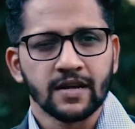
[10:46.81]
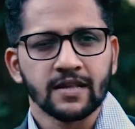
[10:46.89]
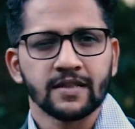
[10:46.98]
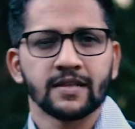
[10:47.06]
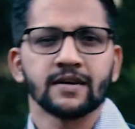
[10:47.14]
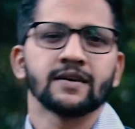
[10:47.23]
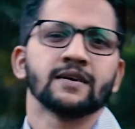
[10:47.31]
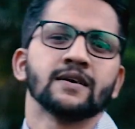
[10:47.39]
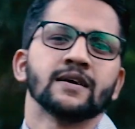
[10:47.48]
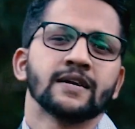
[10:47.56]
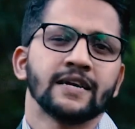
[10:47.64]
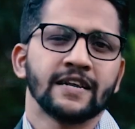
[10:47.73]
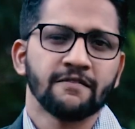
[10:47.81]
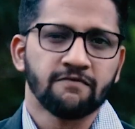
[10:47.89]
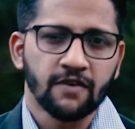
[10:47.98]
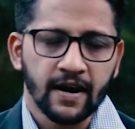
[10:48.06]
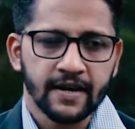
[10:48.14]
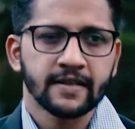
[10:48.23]
the
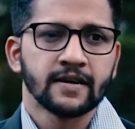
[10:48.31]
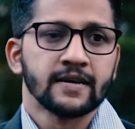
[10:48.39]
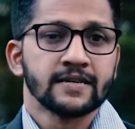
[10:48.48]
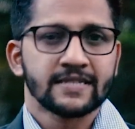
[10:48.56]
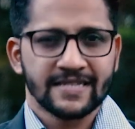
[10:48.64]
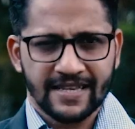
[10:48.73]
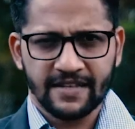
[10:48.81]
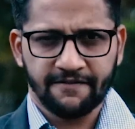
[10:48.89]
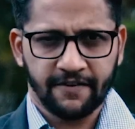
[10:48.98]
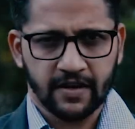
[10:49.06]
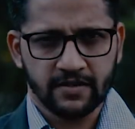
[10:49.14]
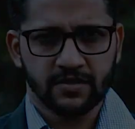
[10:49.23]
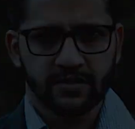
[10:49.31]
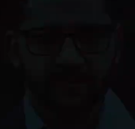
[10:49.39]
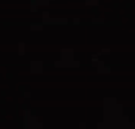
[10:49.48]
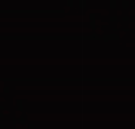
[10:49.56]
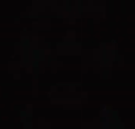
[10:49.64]
divine significance. Yes.